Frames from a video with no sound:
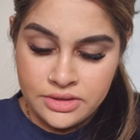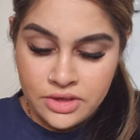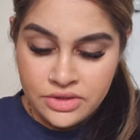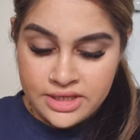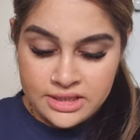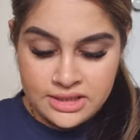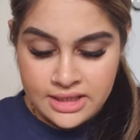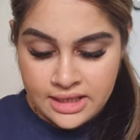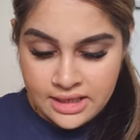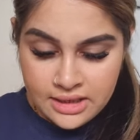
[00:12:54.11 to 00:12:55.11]
Now this
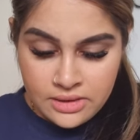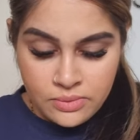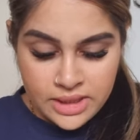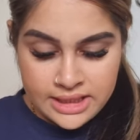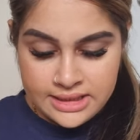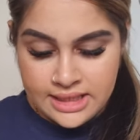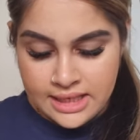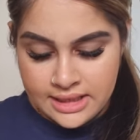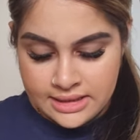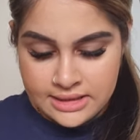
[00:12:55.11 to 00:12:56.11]
thing, what it
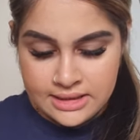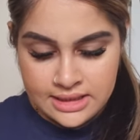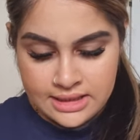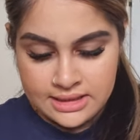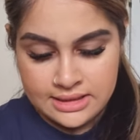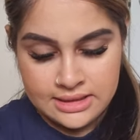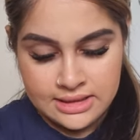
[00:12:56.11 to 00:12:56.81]
does is